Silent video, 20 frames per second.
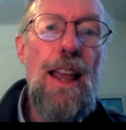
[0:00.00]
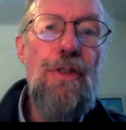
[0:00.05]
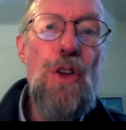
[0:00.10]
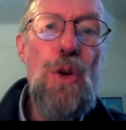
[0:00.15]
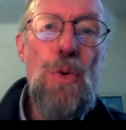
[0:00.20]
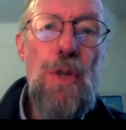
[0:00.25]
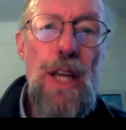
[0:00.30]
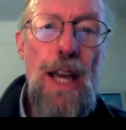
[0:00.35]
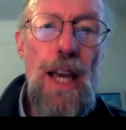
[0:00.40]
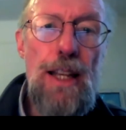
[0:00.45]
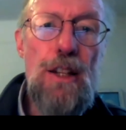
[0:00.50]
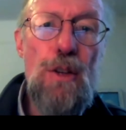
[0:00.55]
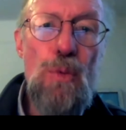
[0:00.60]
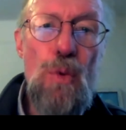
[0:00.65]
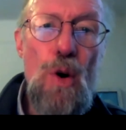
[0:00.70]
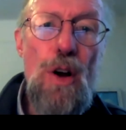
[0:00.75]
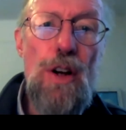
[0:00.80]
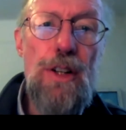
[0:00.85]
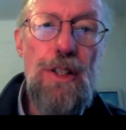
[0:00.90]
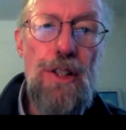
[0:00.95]
if you take
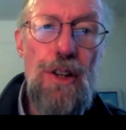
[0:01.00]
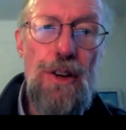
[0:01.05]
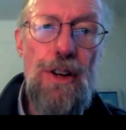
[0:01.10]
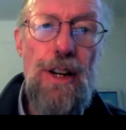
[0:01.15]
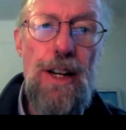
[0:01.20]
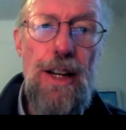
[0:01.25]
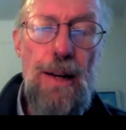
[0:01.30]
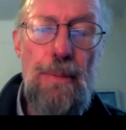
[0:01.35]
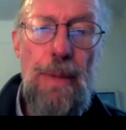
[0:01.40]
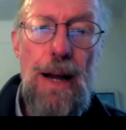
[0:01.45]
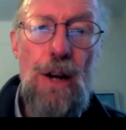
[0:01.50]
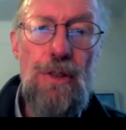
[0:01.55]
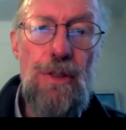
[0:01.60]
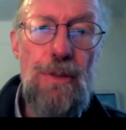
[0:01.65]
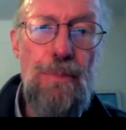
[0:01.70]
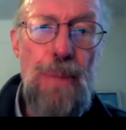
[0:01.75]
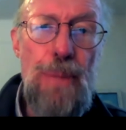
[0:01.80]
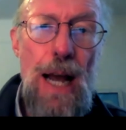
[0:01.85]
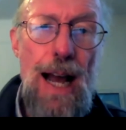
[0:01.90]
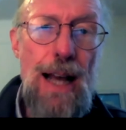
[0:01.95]
the wrong turn in a
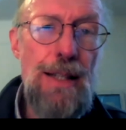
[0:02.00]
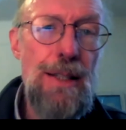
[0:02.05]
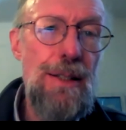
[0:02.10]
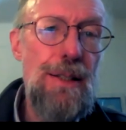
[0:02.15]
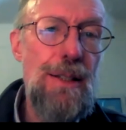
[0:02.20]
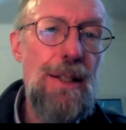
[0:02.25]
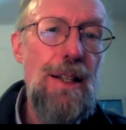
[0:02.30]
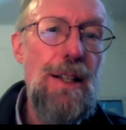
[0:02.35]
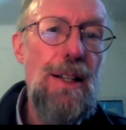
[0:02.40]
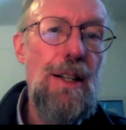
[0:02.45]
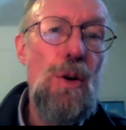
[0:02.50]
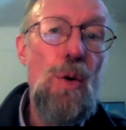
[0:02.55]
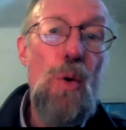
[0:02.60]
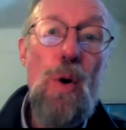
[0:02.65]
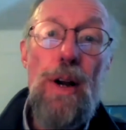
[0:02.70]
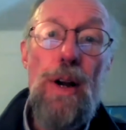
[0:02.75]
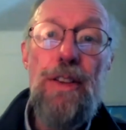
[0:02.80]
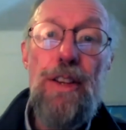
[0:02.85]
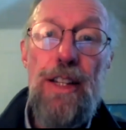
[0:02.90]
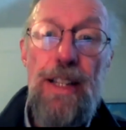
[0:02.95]
mountain pass
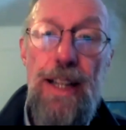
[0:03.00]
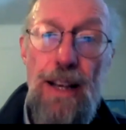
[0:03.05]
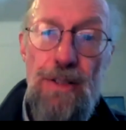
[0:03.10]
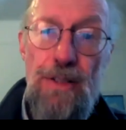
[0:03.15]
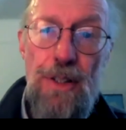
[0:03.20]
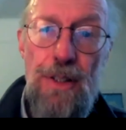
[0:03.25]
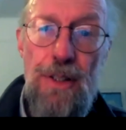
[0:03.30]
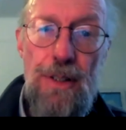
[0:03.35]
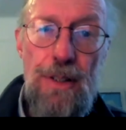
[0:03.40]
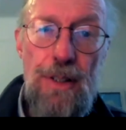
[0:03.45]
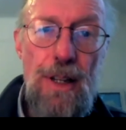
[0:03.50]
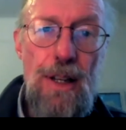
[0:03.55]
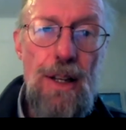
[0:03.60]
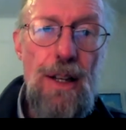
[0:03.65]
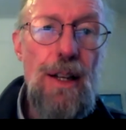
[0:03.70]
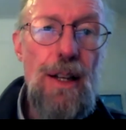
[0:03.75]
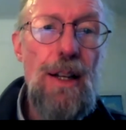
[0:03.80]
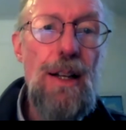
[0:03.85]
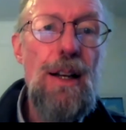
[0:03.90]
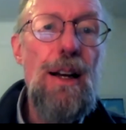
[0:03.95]
or in the desert,
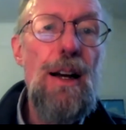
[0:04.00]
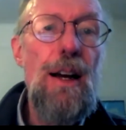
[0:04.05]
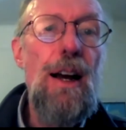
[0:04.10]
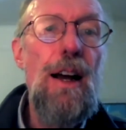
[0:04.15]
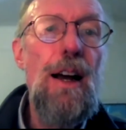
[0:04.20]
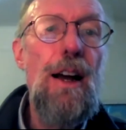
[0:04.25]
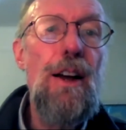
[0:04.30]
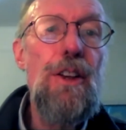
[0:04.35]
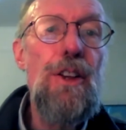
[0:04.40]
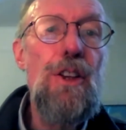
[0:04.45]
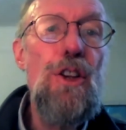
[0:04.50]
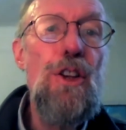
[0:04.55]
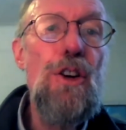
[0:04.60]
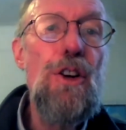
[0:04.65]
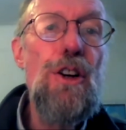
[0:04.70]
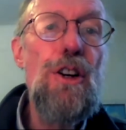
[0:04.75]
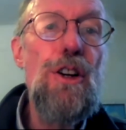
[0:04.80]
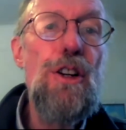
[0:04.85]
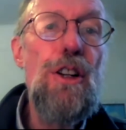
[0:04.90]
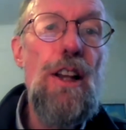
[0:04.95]

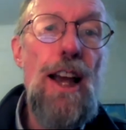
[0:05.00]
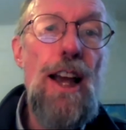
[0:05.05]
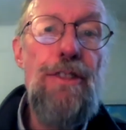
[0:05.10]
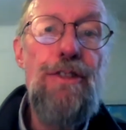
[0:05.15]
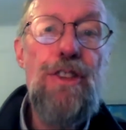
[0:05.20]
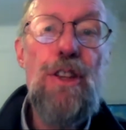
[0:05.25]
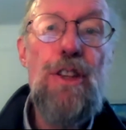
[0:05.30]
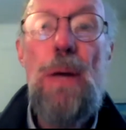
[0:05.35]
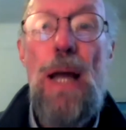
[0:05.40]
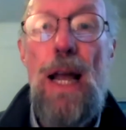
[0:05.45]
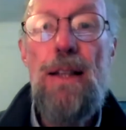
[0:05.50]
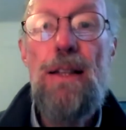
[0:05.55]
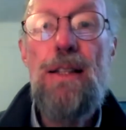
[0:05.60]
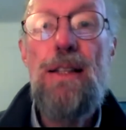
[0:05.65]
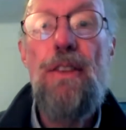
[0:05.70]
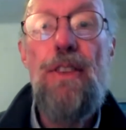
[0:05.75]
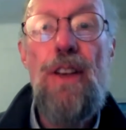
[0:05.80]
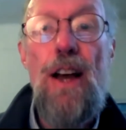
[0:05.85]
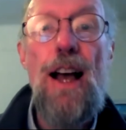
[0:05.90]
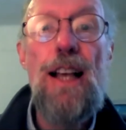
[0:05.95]
your life
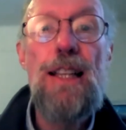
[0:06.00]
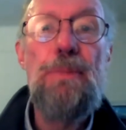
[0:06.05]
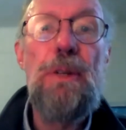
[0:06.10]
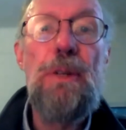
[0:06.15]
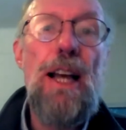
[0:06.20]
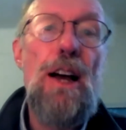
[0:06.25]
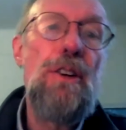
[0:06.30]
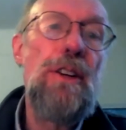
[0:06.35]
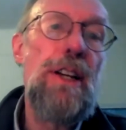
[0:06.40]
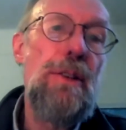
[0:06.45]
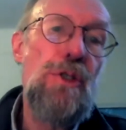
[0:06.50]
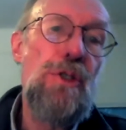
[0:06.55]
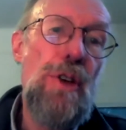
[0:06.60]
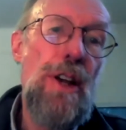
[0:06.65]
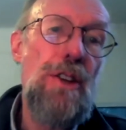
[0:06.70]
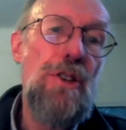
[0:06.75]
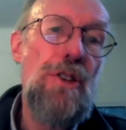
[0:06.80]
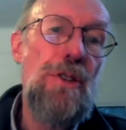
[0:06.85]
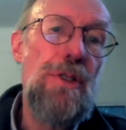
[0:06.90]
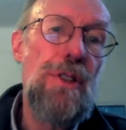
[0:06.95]
depends on the hospitality of
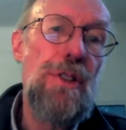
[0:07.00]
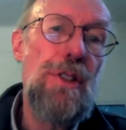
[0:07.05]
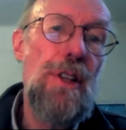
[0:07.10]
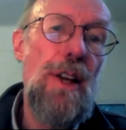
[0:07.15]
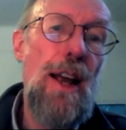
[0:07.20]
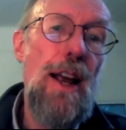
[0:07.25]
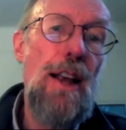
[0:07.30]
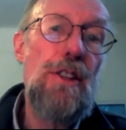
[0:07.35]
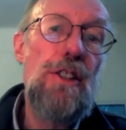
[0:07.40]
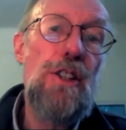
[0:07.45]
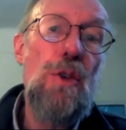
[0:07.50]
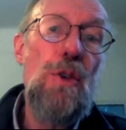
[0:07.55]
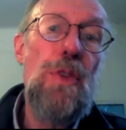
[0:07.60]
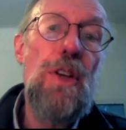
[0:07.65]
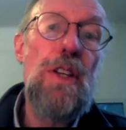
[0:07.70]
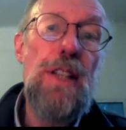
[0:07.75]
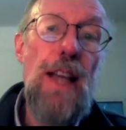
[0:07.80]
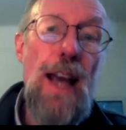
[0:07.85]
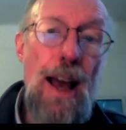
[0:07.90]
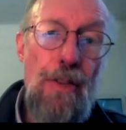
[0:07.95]
strangers. And so
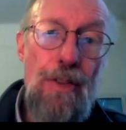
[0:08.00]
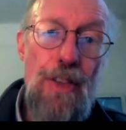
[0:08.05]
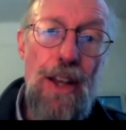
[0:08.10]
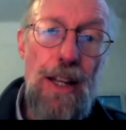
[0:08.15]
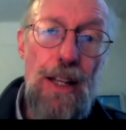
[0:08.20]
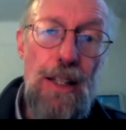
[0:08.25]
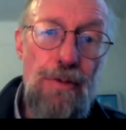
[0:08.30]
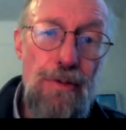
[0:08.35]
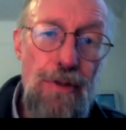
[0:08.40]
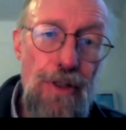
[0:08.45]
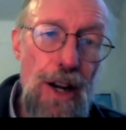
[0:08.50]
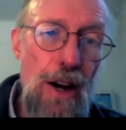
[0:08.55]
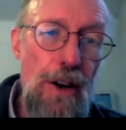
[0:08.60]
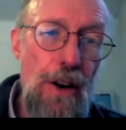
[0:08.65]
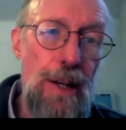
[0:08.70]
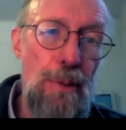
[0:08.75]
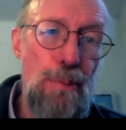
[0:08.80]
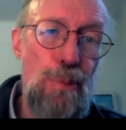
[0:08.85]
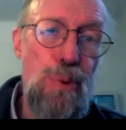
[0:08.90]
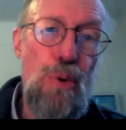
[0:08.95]
this ethic is
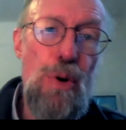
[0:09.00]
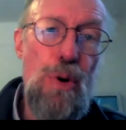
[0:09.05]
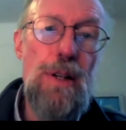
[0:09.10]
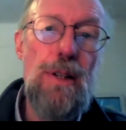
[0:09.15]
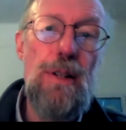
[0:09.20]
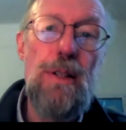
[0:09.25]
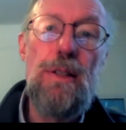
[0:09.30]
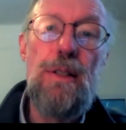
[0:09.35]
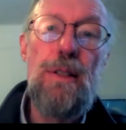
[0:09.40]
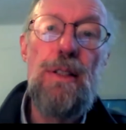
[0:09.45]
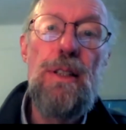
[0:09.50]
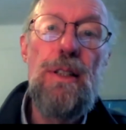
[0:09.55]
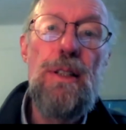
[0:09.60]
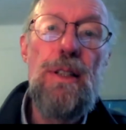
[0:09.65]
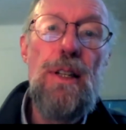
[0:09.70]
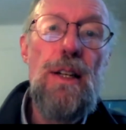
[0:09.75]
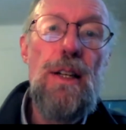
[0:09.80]
very important